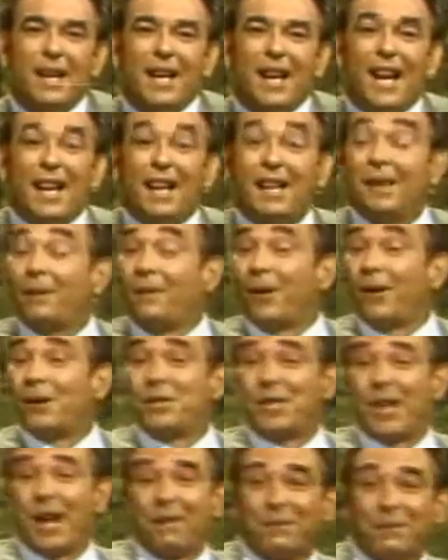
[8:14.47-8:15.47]
And in the first
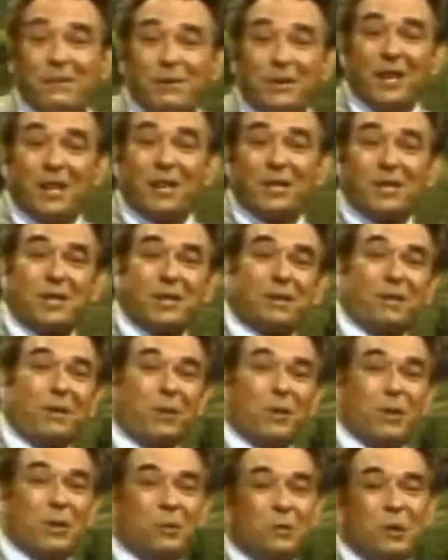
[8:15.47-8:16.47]
chapter of Genesis, of
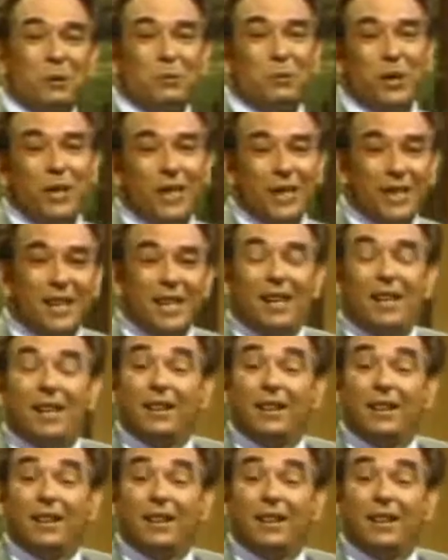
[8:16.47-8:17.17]
course, we read